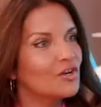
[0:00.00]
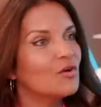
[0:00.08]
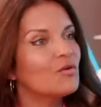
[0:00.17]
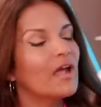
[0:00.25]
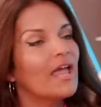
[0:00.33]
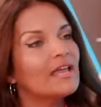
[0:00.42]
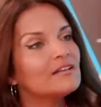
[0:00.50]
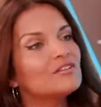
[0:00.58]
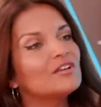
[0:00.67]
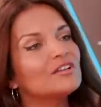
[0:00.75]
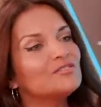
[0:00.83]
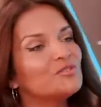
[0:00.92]
know and
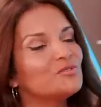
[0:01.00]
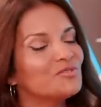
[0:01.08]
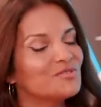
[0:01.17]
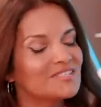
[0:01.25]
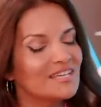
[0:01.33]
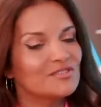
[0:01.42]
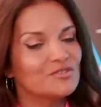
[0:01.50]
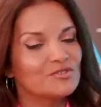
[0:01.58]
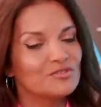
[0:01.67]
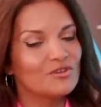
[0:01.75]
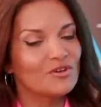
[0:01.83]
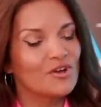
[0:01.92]
and you you said you
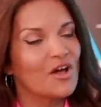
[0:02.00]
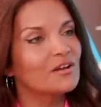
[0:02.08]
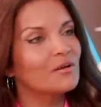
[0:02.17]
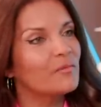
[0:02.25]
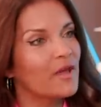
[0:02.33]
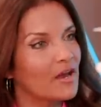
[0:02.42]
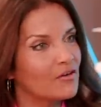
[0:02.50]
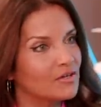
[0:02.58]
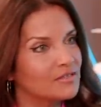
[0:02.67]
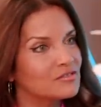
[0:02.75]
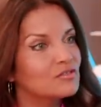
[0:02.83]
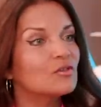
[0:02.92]
you're not a
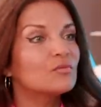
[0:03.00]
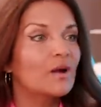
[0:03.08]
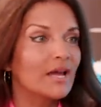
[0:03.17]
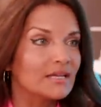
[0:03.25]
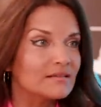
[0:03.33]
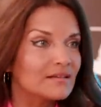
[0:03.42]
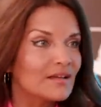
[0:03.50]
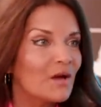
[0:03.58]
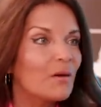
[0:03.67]
parent you're right